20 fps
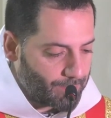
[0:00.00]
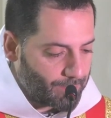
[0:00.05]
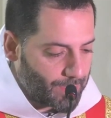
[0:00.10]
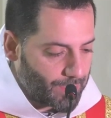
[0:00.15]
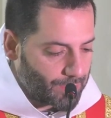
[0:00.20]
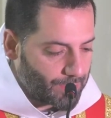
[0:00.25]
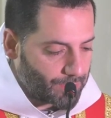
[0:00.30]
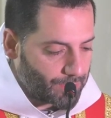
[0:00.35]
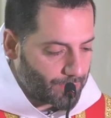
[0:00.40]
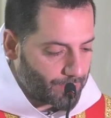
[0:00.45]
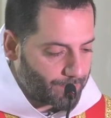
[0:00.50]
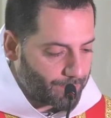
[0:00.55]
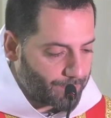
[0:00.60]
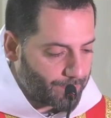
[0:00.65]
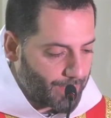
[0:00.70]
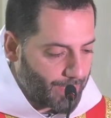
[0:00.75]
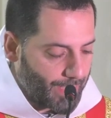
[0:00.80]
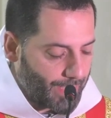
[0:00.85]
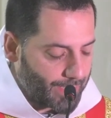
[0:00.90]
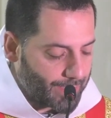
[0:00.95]

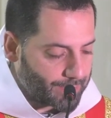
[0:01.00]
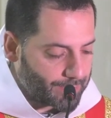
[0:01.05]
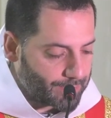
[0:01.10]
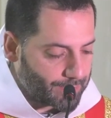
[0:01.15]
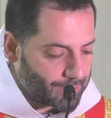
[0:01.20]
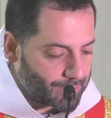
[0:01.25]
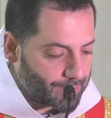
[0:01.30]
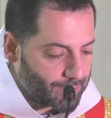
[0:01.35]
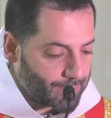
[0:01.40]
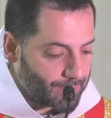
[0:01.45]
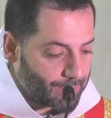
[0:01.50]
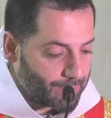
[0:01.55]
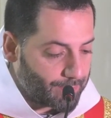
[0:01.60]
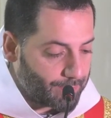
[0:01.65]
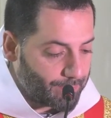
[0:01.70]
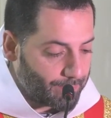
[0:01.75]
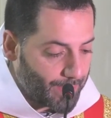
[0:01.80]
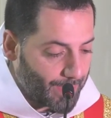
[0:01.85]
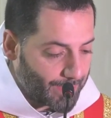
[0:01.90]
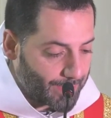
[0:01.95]
Bishop and
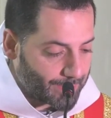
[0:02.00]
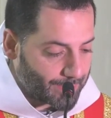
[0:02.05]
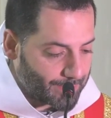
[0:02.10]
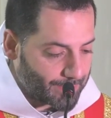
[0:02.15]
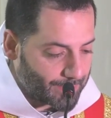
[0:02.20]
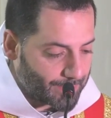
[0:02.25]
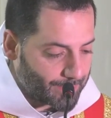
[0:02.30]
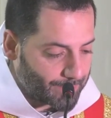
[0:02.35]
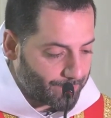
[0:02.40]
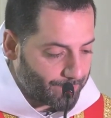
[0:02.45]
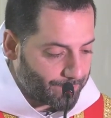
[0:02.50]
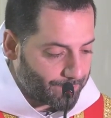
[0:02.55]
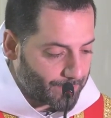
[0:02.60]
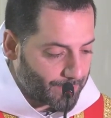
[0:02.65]
Martyr.